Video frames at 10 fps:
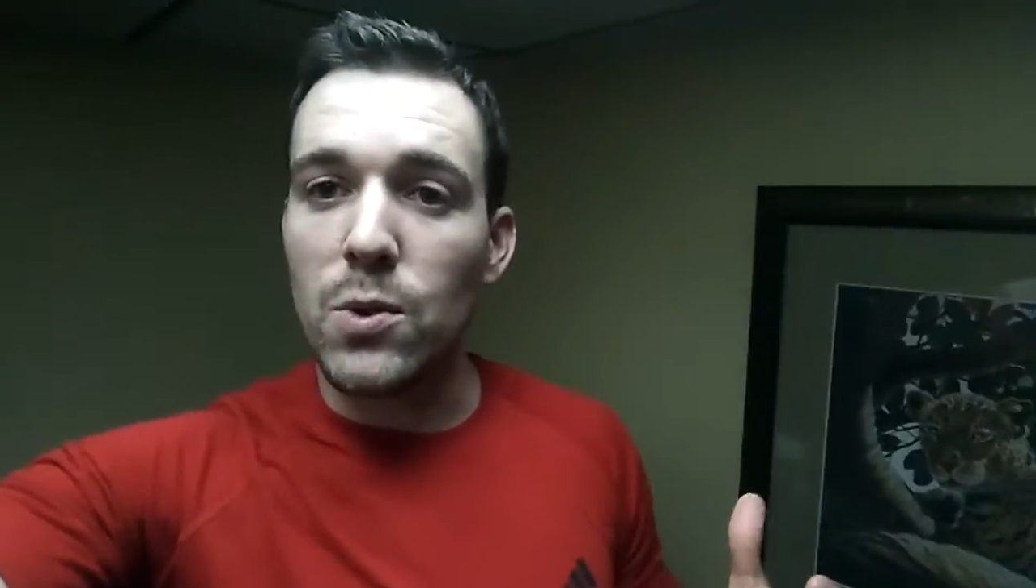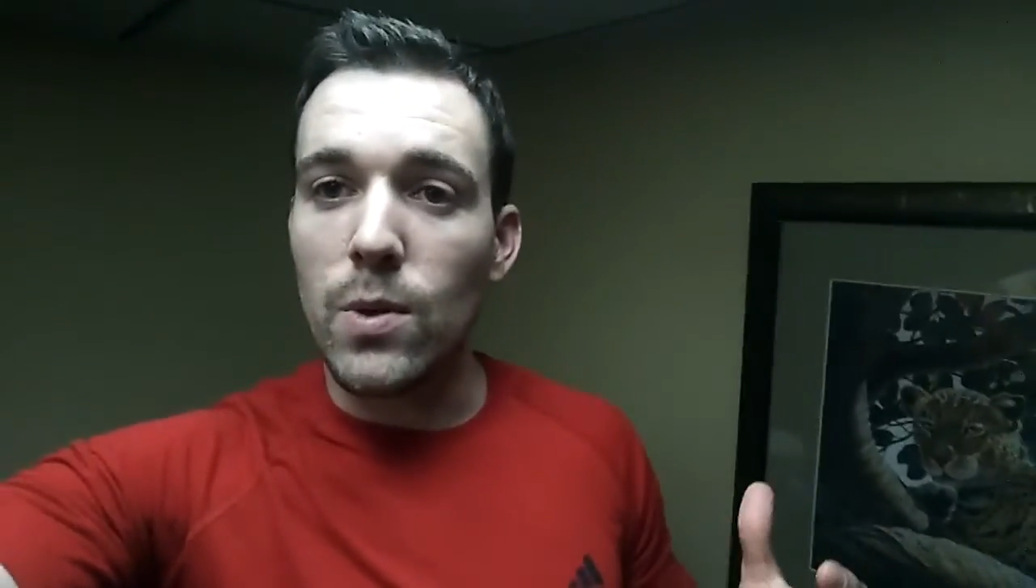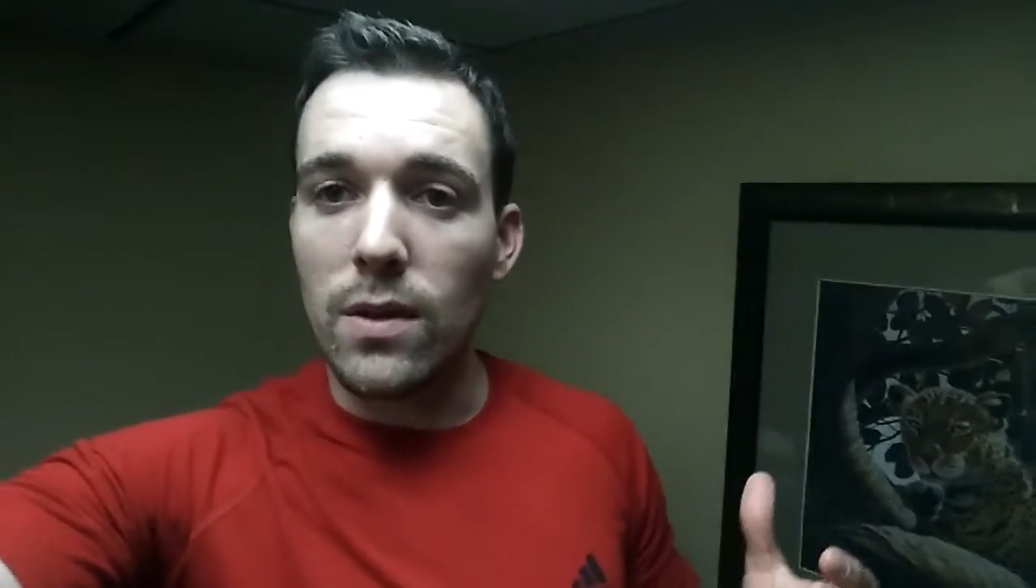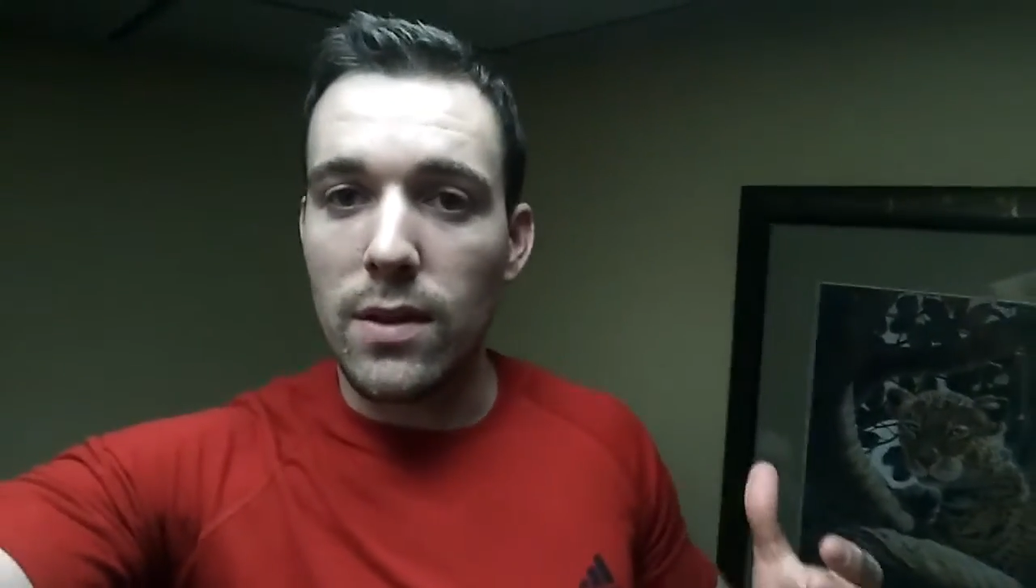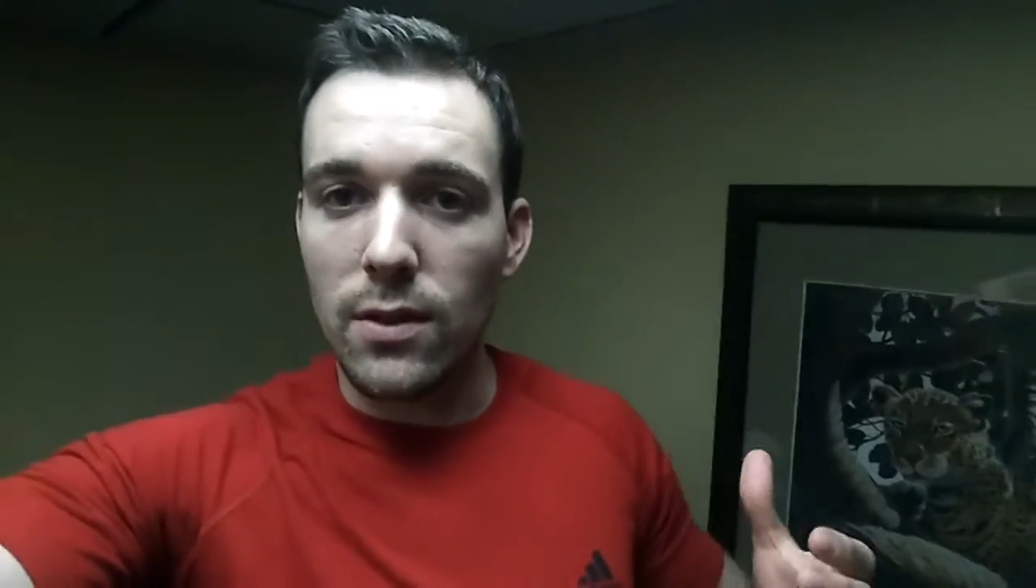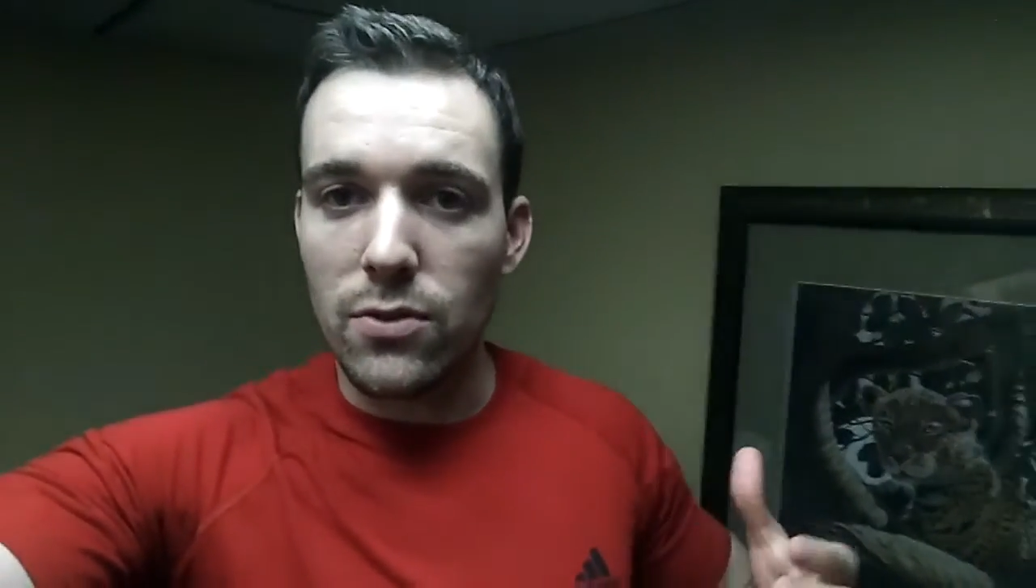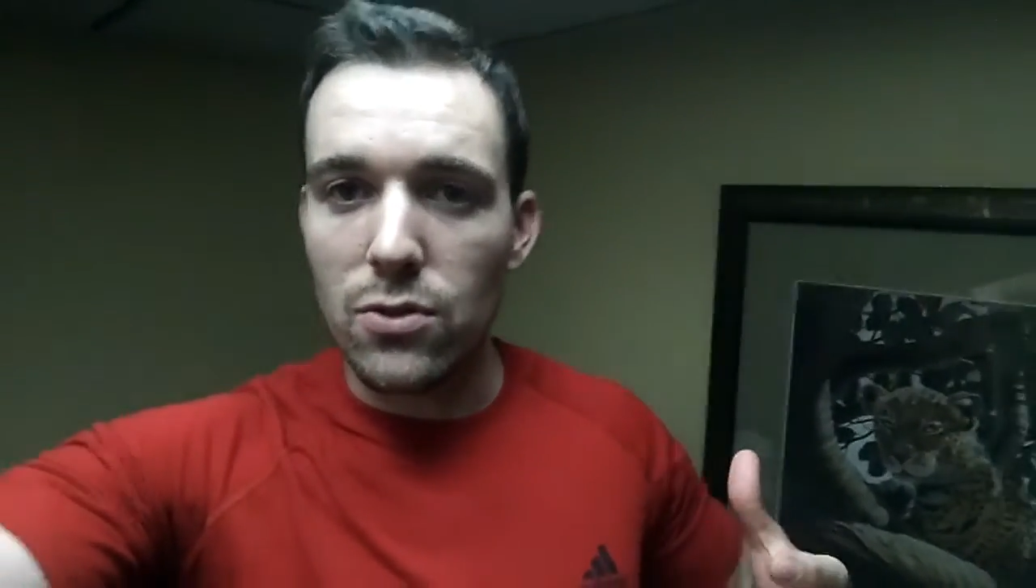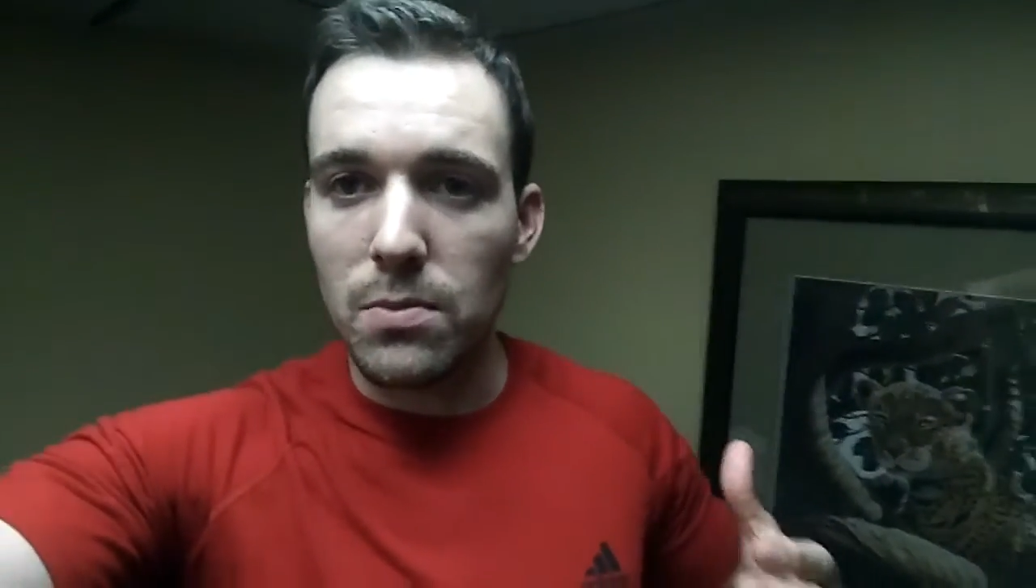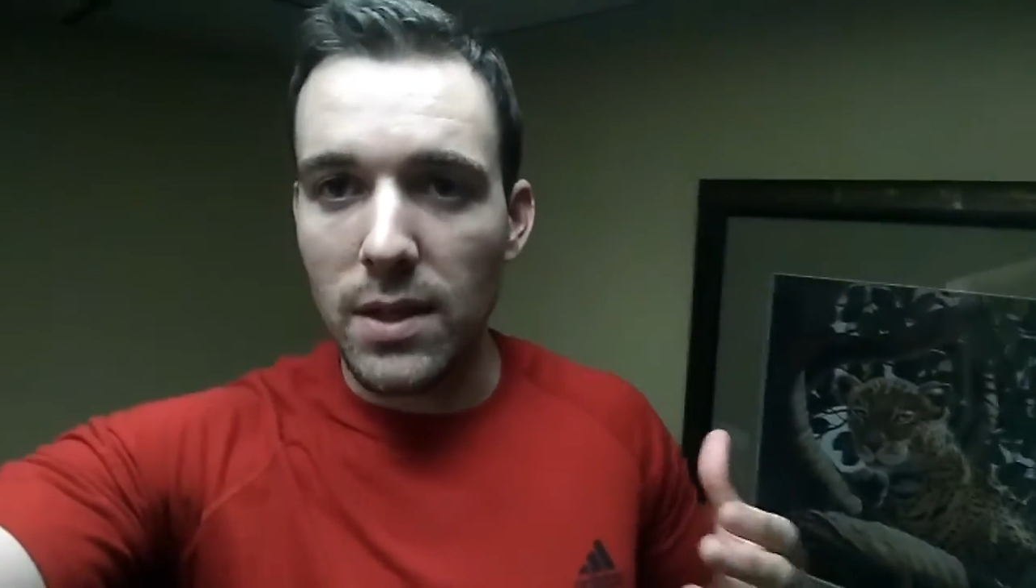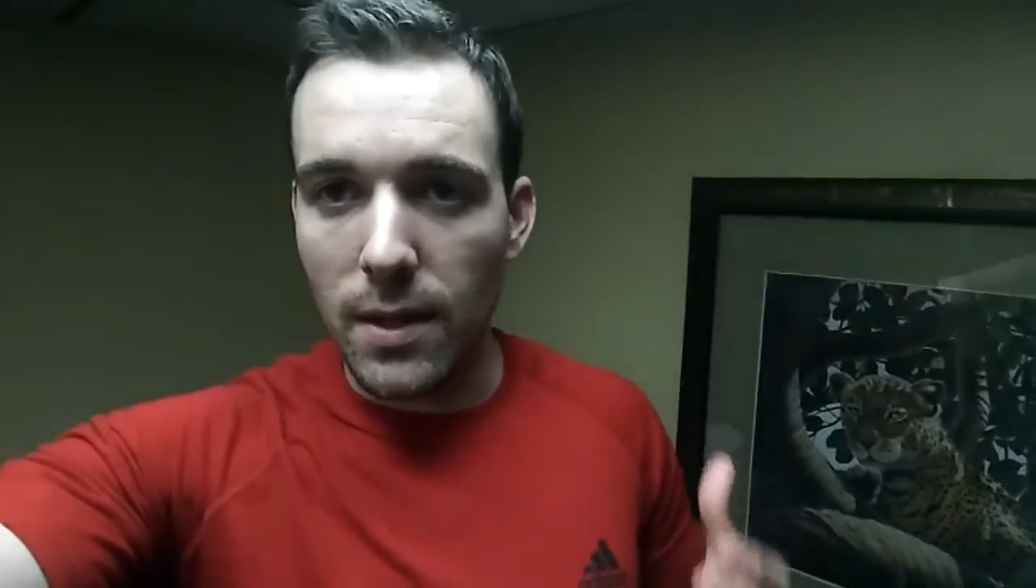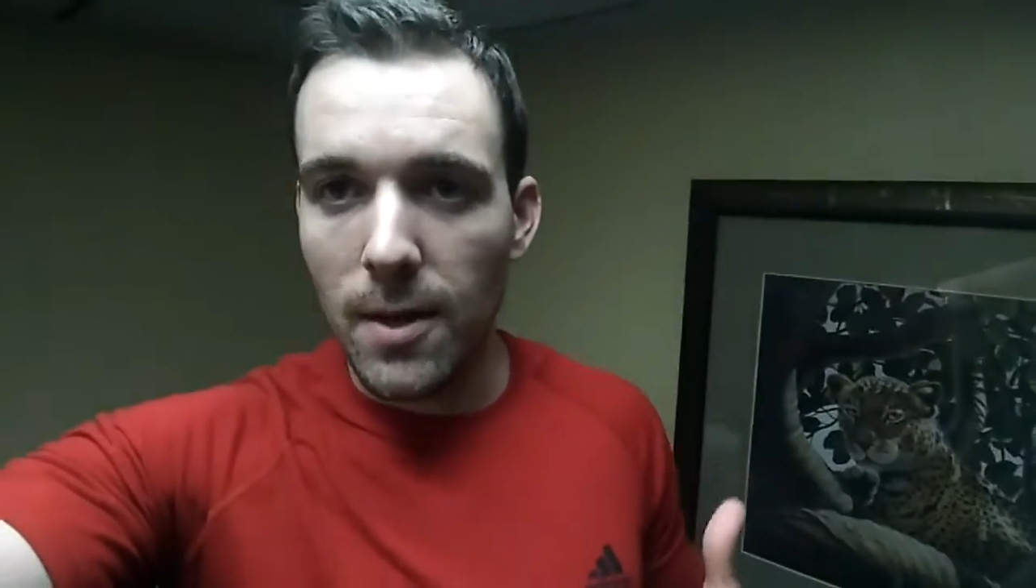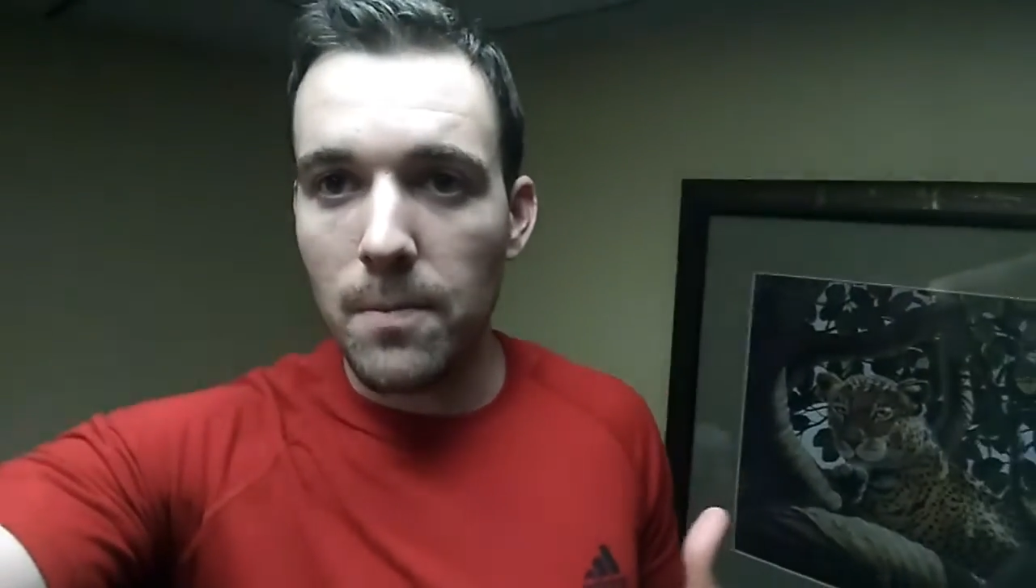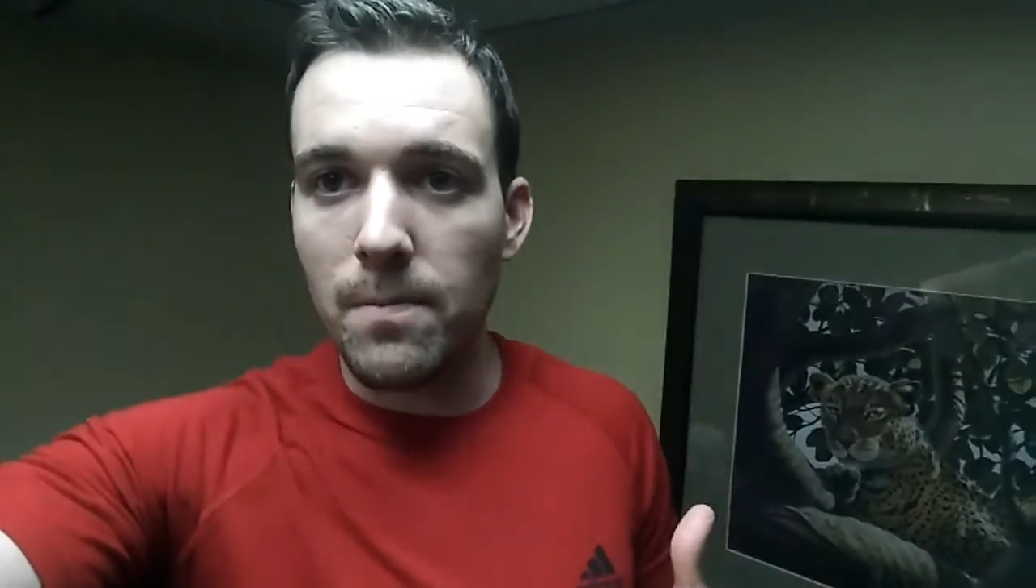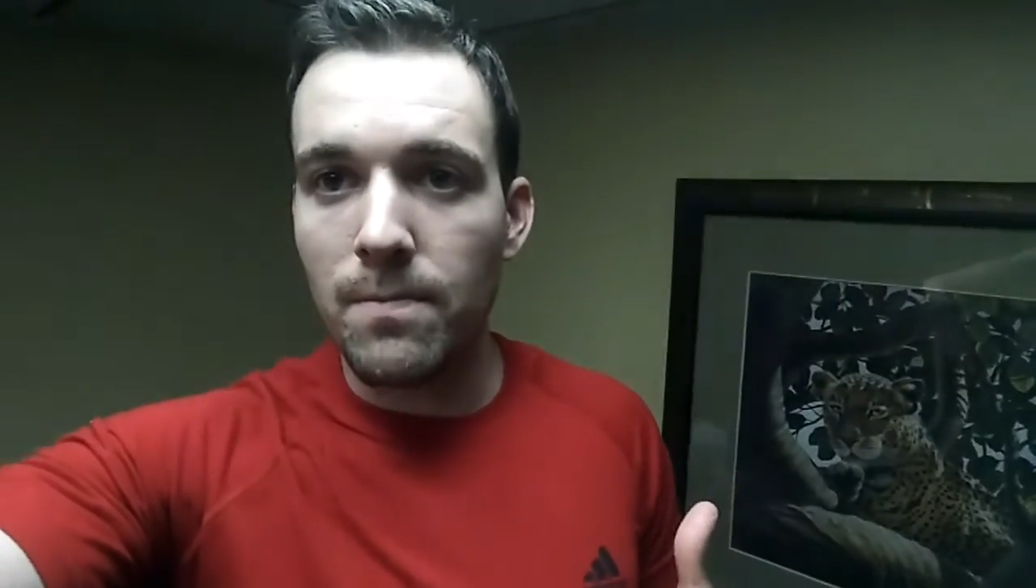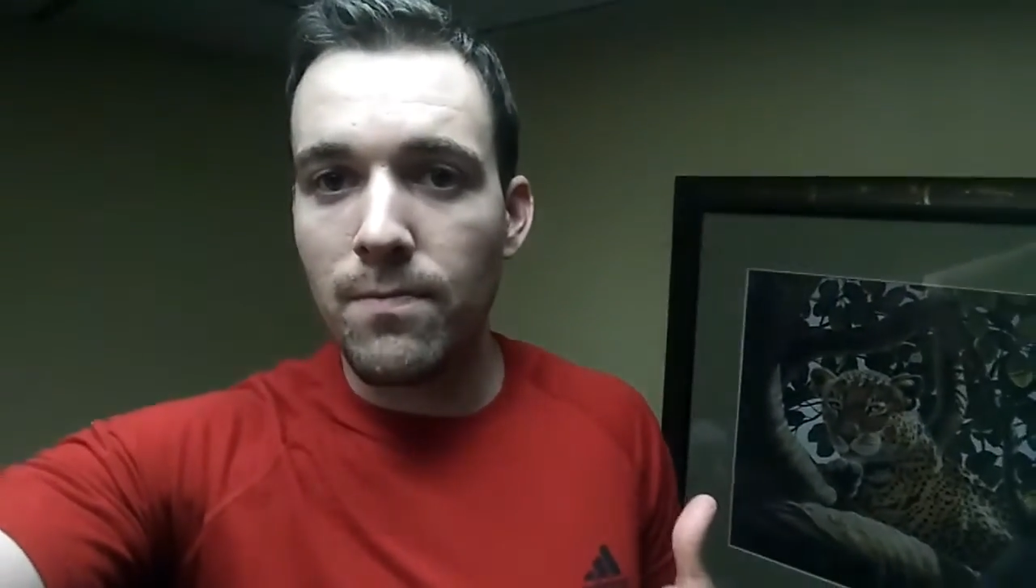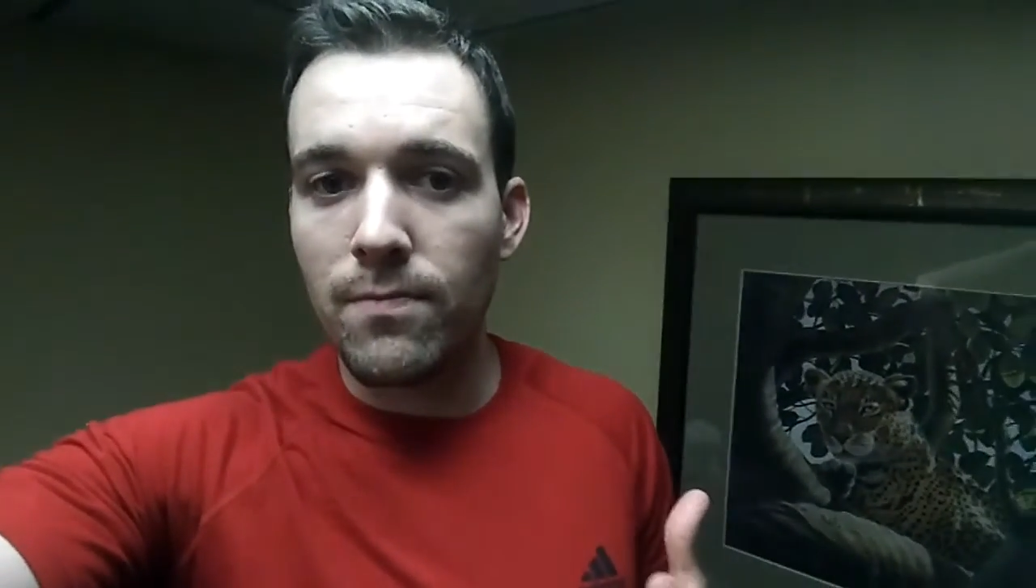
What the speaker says: doing things to become